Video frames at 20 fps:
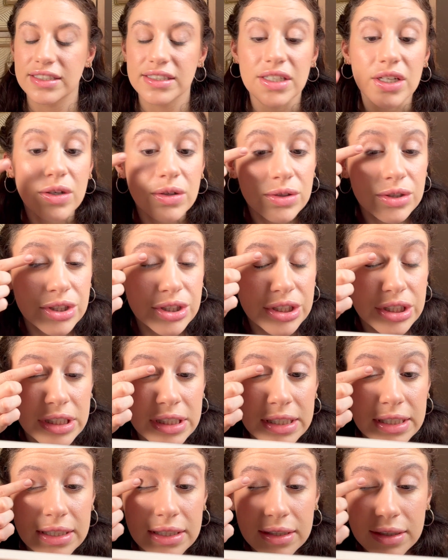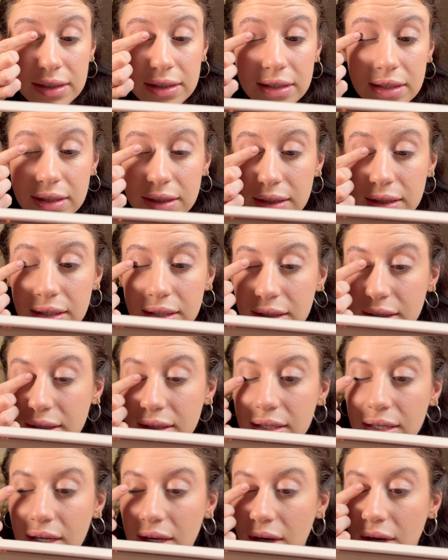So Sheen.
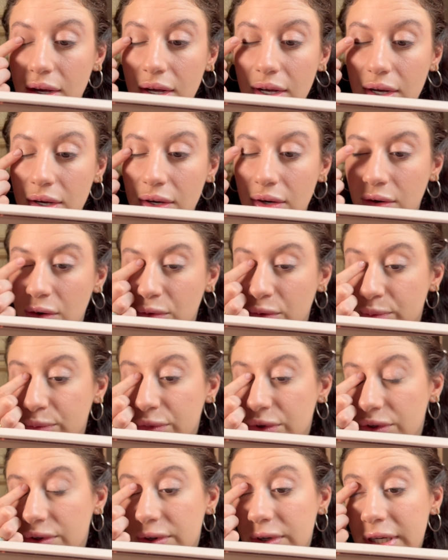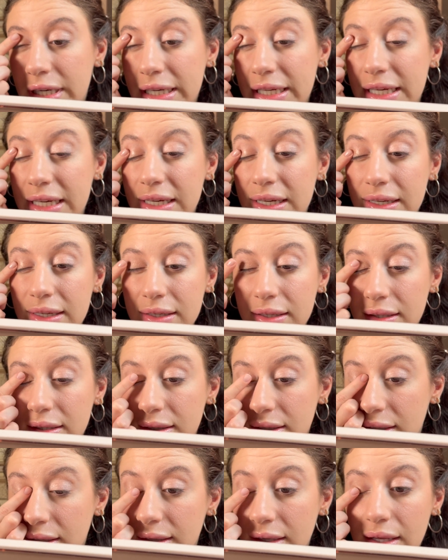Oh, pretty.
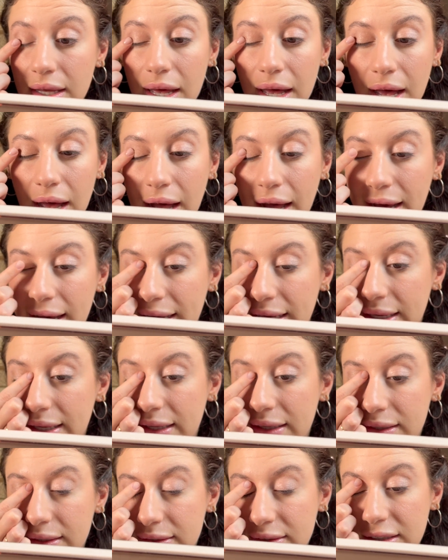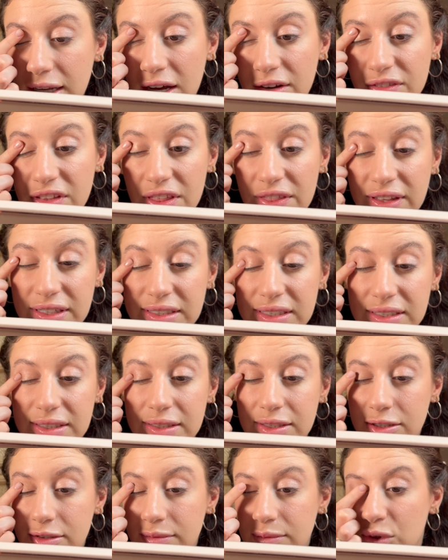I love that this
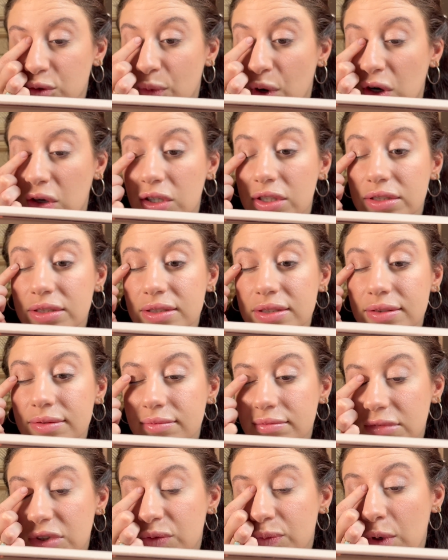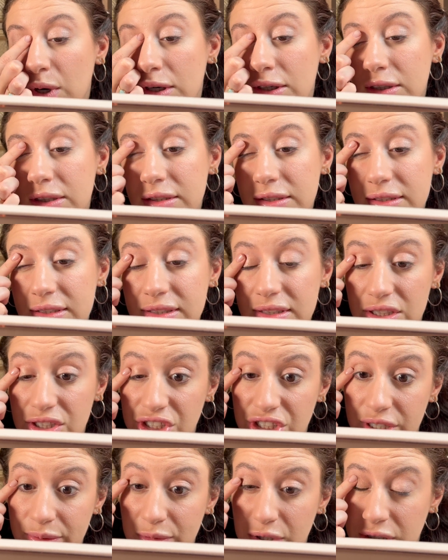is sparkles. Sparkles,
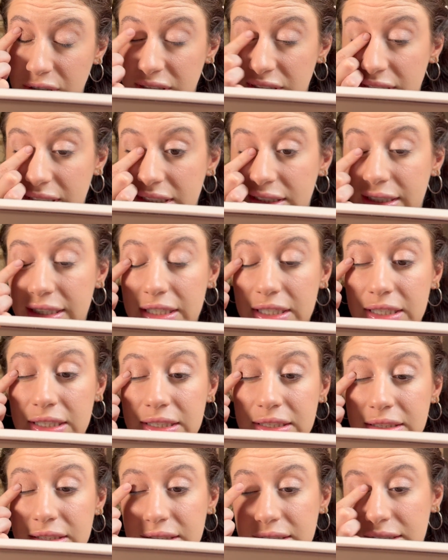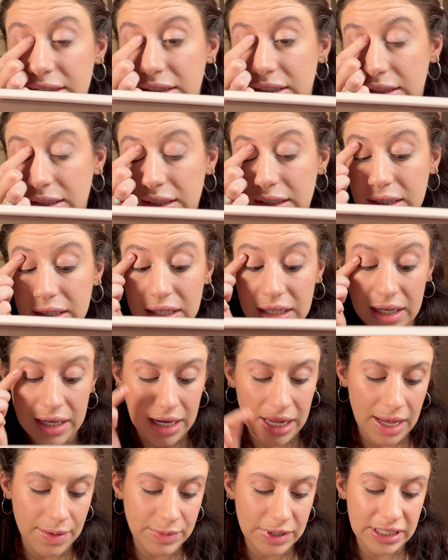shimmers, glitters.
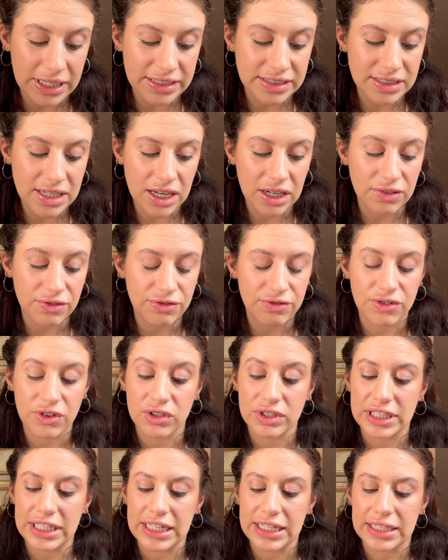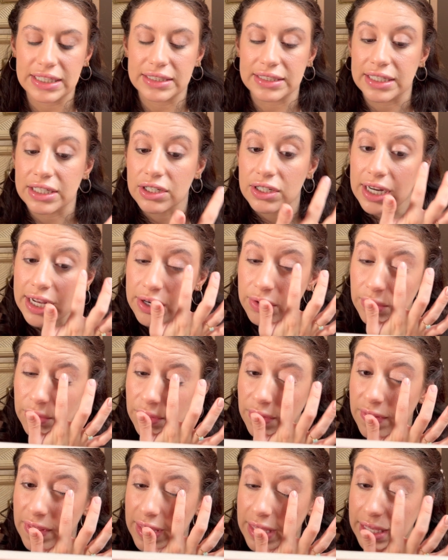I mean, it's not fully glitter, I don't
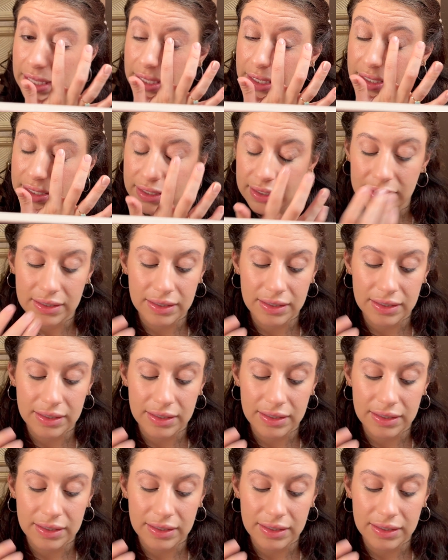think.